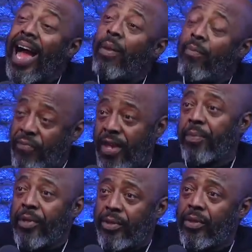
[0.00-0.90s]
I'm
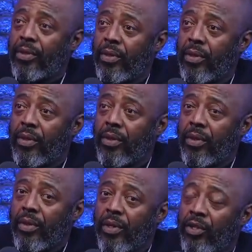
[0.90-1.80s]
famous.
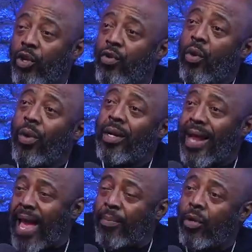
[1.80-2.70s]
Do you know what could
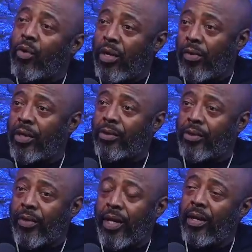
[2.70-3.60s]
happen going across the
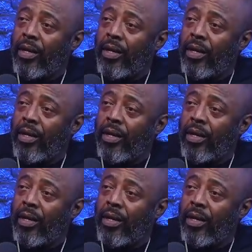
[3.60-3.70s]
street?